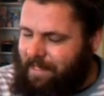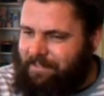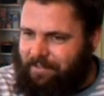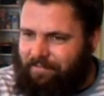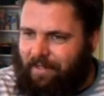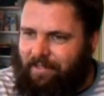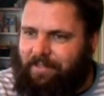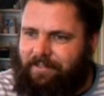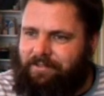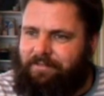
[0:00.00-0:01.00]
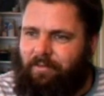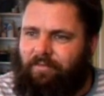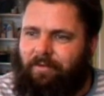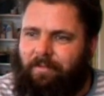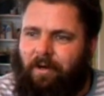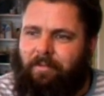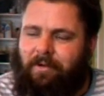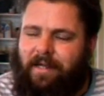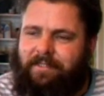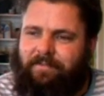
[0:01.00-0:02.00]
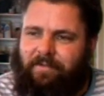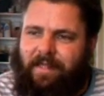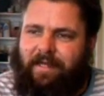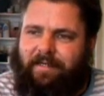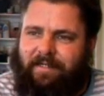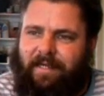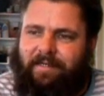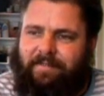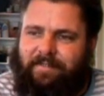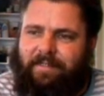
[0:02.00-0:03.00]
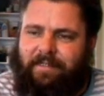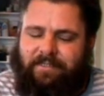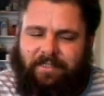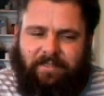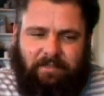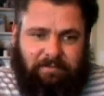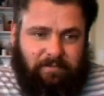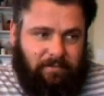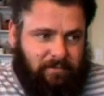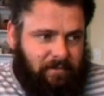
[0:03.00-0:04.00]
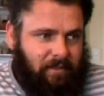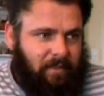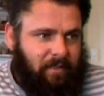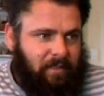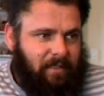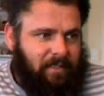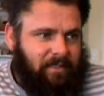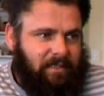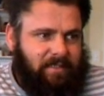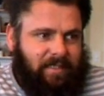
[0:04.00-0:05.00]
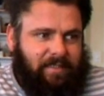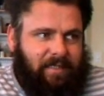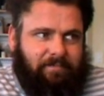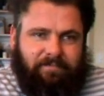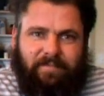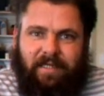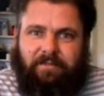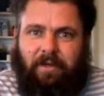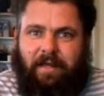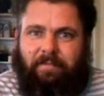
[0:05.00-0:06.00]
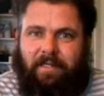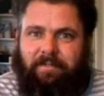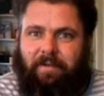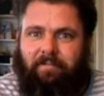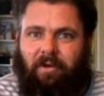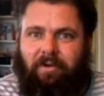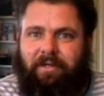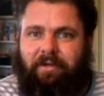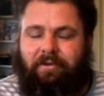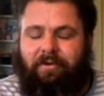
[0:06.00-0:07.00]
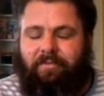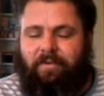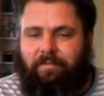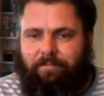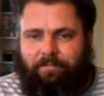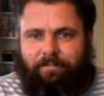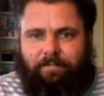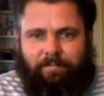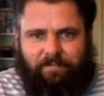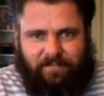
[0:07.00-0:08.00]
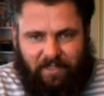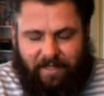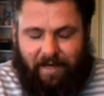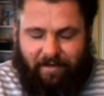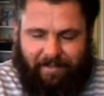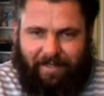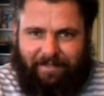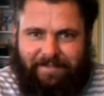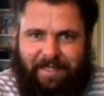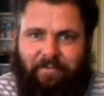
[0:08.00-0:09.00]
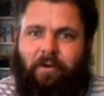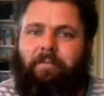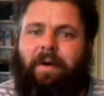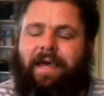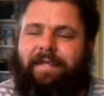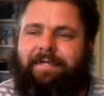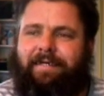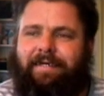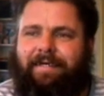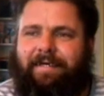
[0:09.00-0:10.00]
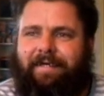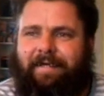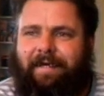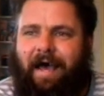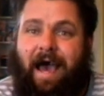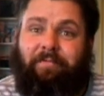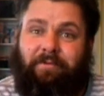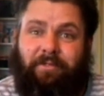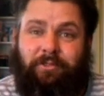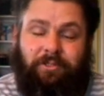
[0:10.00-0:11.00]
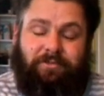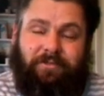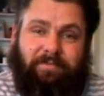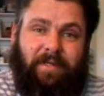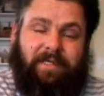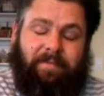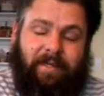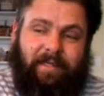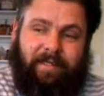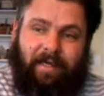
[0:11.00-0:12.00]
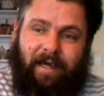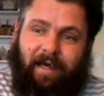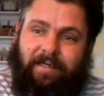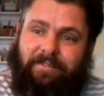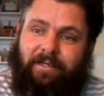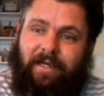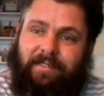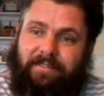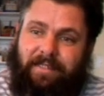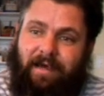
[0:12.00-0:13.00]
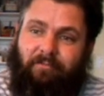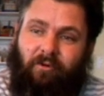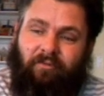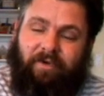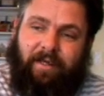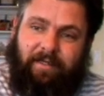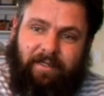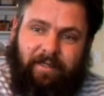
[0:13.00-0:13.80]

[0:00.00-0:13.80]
just felt like you just performed the operation without any anesthetic." And she goes, "Ooh," because that drain must have been blocking the nerve. So now I can understand what pain after the surgery is meant to be. So I had to start morphine.